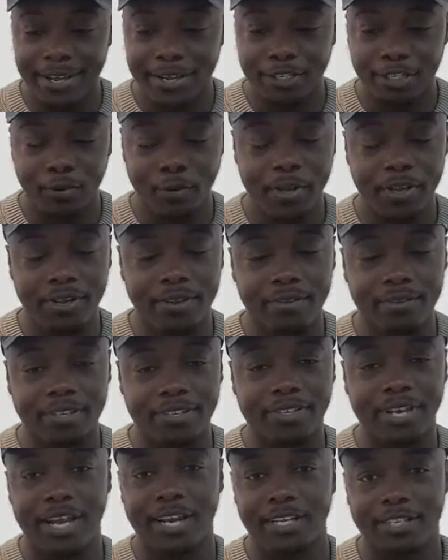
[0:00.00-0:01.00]
So we
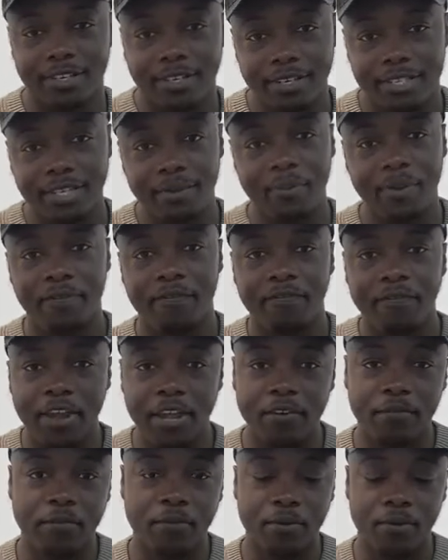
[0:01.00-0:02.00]
decided to be
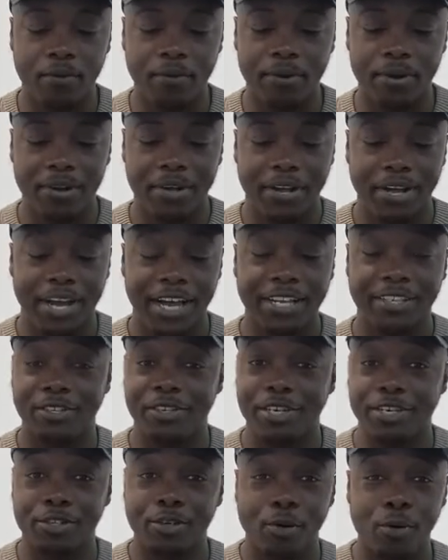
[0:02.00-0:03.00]
faithful to
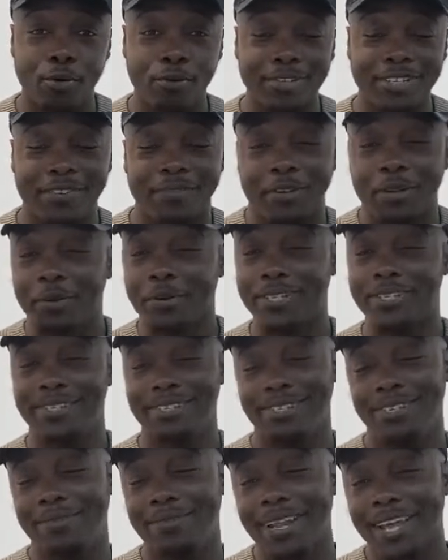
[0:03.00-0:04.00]
this cause, even though it
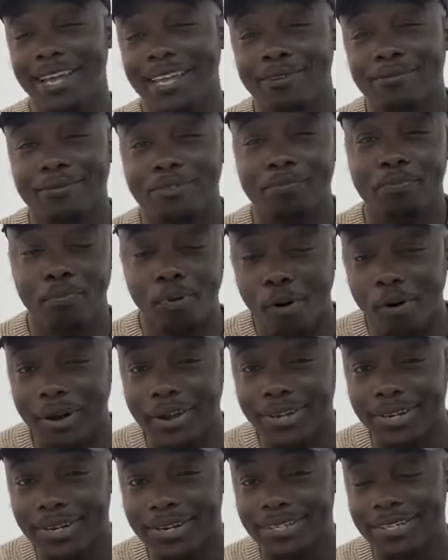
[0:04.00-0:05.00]
seemed like it was
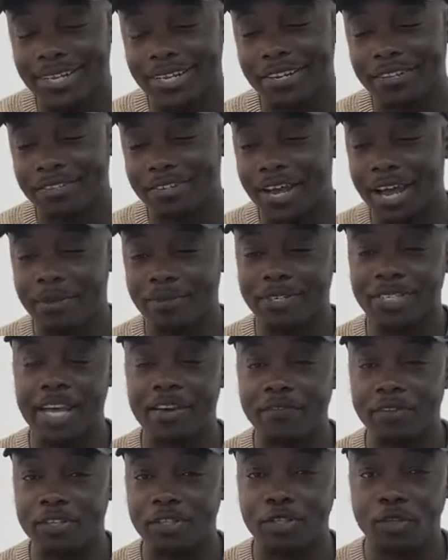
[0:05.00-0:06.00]
pointless at the time, just
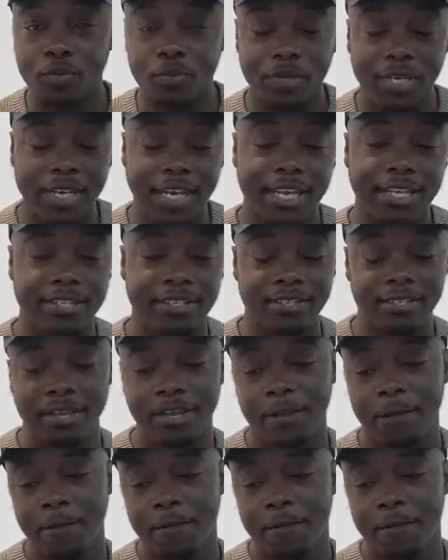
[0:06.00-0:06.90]
having two kids.